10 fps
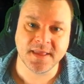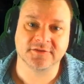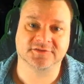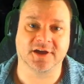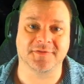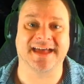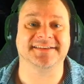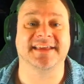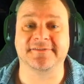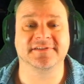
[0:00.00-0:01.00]
So
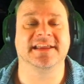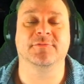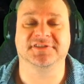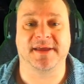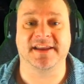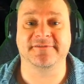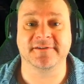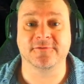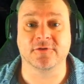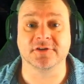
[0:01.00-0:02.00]
that definitely was a
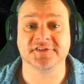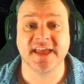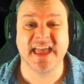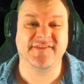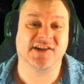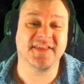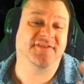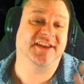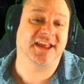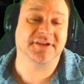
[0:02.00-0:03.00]
benefit for us. If you liked the
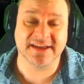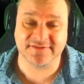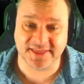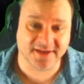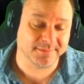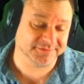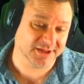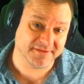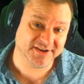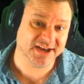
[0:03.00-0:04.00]
video, give it a thumbs
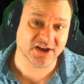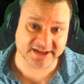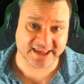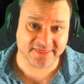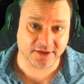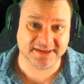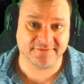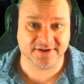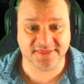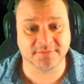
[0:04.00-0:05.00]
up. If you didn't like it though,
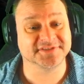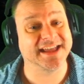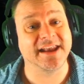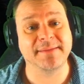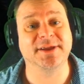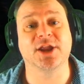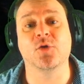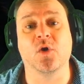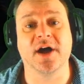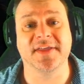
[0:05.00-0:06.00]
give it a thumbs down. Let me know
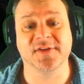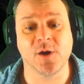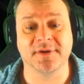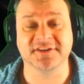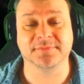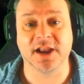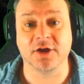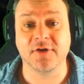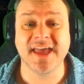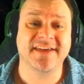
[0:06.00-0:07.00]
why in the comments below.
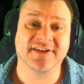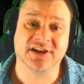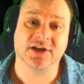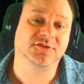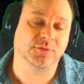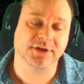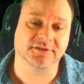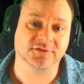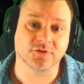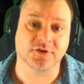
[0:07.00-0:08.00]
If you liked what you
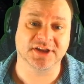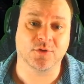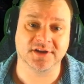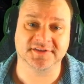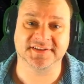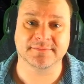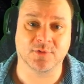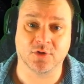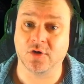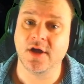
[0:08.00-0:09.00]
saw and you want to see
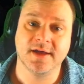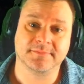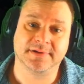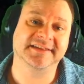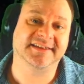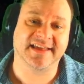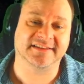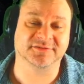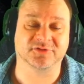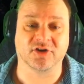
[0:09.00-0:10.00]
more, please hit
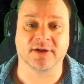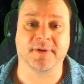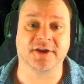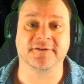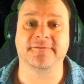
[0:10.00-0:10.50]
that subscribe button.